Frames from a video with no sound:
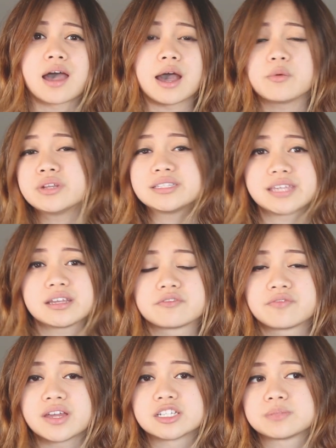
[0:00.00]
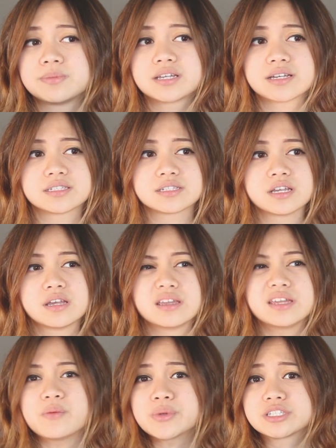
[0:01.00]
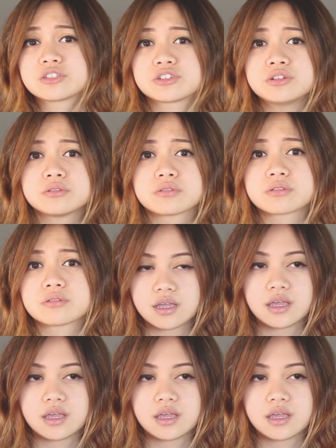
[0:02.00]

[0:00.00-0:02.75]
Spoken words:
I wouldn't take offense because, you know, it's the truth.